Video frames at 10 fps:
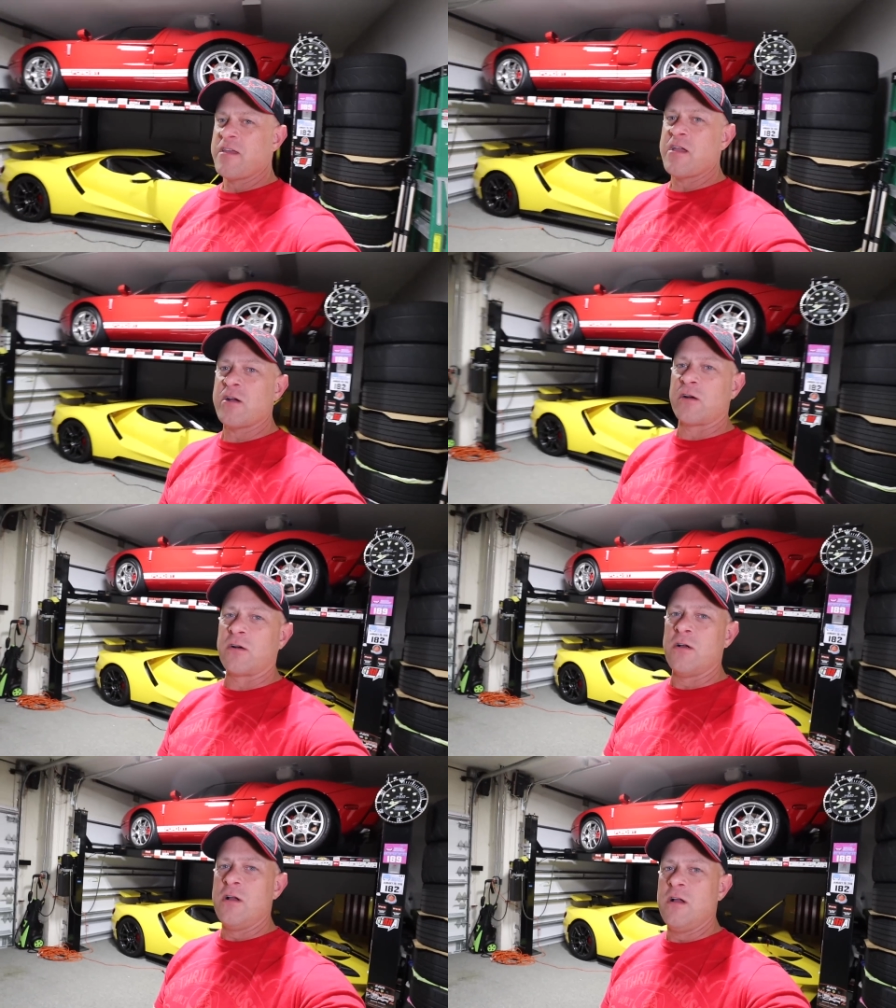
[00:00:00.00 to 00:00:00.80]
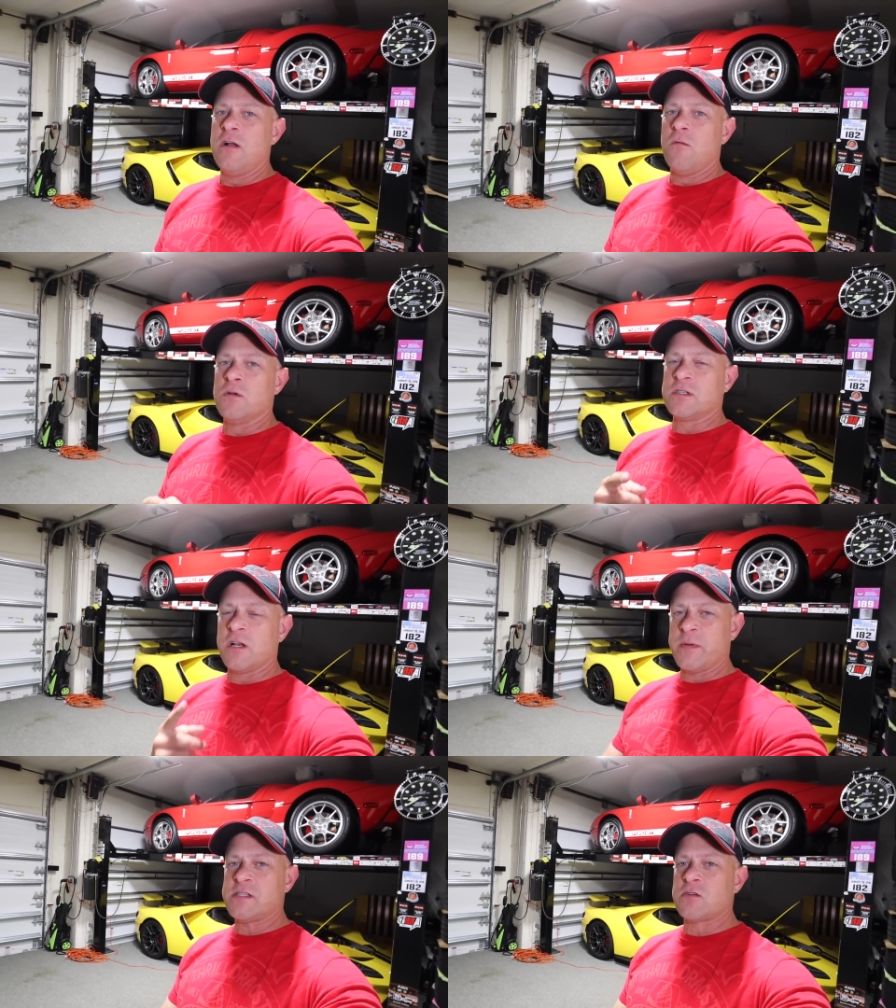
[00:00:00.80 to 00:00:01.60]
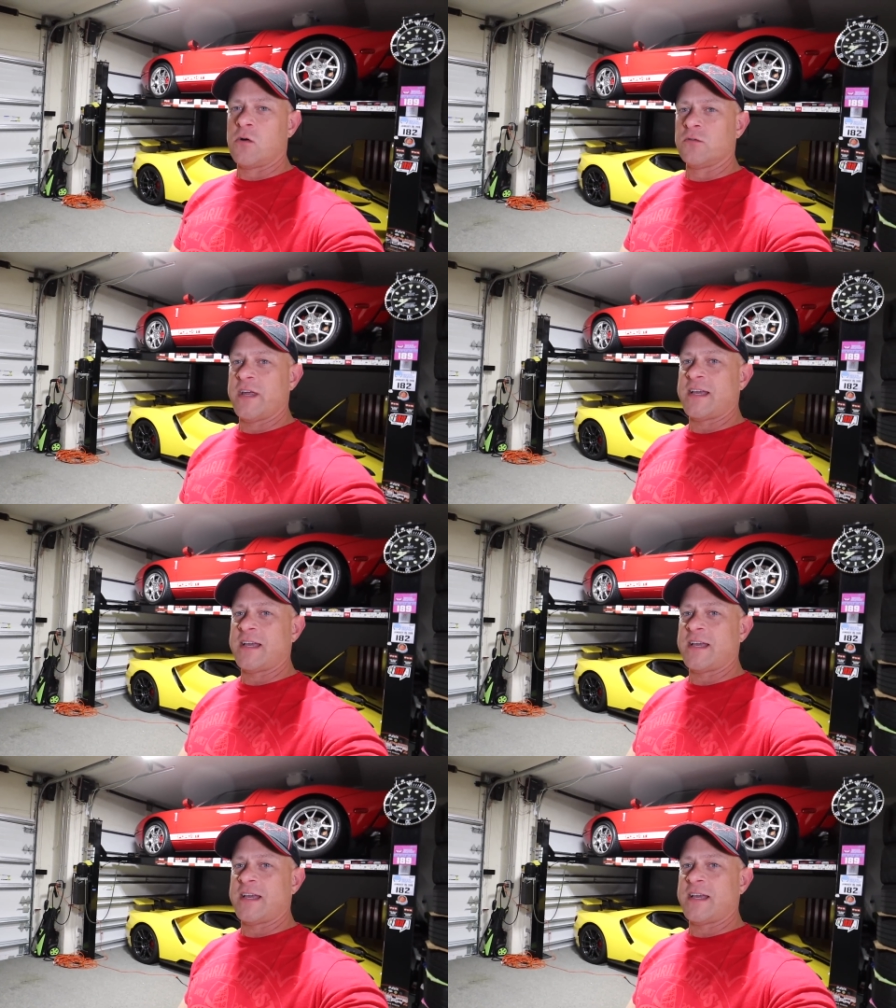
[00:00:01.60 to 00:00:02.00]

the year was gonna be sold